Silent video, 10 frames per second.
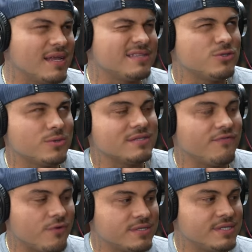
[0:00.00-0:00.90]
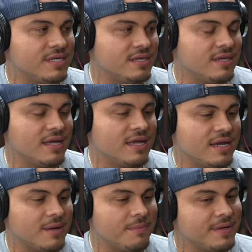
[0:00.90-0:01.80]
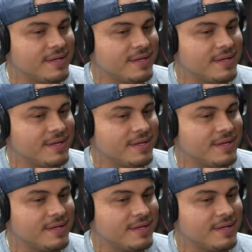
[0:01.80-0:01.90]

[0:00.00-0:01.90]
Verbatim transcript: in uh, 2014, and um, yeah.